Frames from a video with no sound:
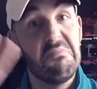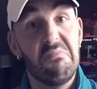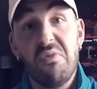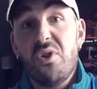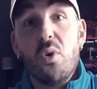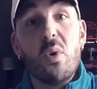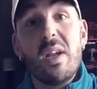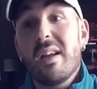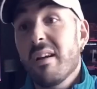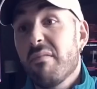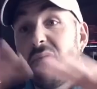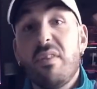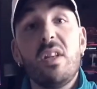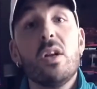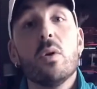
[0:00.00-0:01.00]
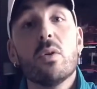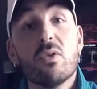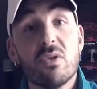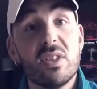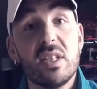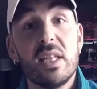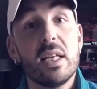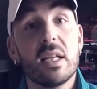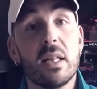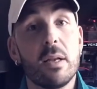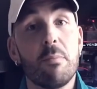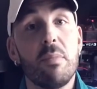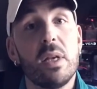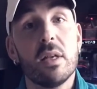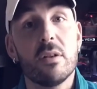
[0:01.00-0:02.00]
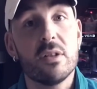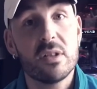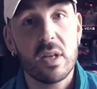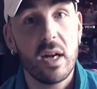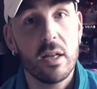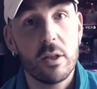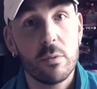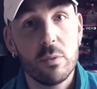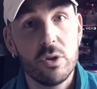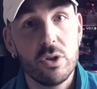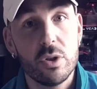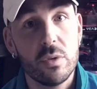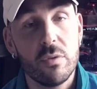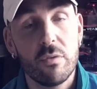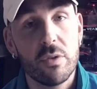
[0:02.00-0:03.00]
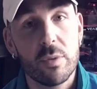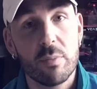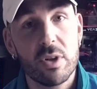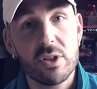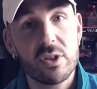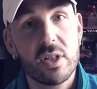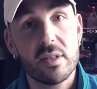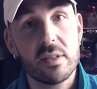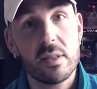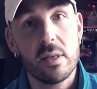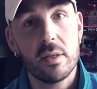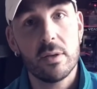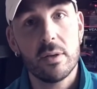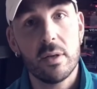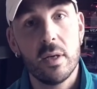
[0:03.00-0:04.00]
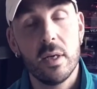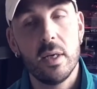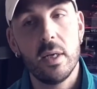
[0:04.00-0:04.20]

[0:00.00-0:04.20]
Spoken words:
doing a video critique like me and Tyler would do for the Brush Sauce Theater,